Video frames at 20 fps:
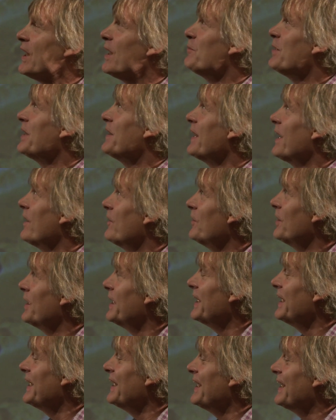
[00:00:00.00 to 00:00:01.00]
I mean,
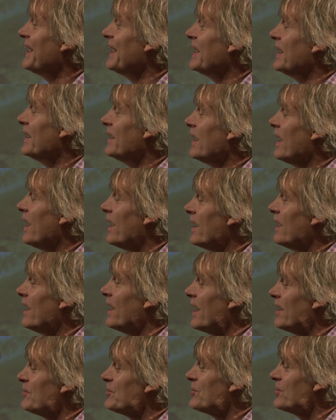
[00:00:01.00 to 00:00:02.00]
I
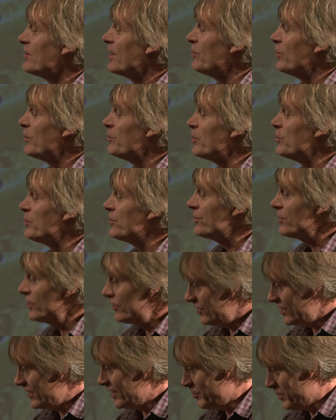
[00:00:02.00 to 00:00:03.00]
have to say, when we were
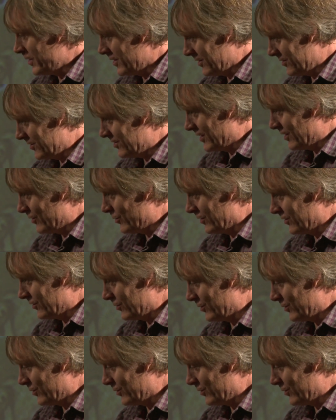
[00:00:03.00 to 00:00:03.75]
shooting the bird sequence,